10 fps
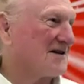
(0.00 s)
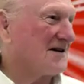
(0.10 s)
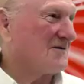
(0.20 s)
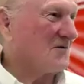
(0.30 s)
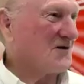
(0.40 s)

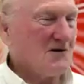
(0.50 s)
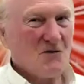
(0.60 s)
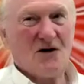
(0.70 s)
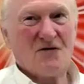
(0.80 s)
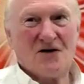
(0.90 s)
So within
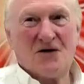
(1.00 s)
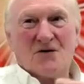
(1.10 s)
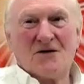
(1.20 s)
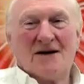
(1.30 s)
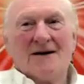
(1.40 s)
my
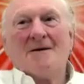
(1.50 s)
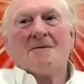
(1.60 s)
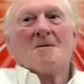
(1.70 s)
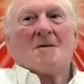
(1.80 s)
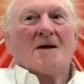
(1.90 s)
field
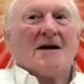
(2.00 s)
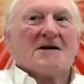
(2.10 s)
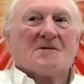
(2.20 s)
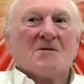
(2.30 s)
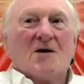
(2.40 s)

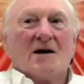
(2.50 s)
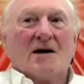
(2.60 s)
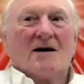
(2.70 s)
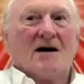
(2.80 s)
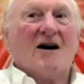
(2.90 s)
is
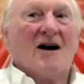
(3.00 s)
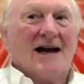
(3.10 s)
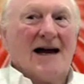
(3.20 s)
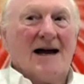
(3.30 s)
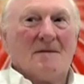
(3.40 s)
my I
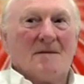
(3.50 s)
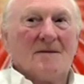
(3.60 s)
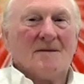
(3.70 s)
am.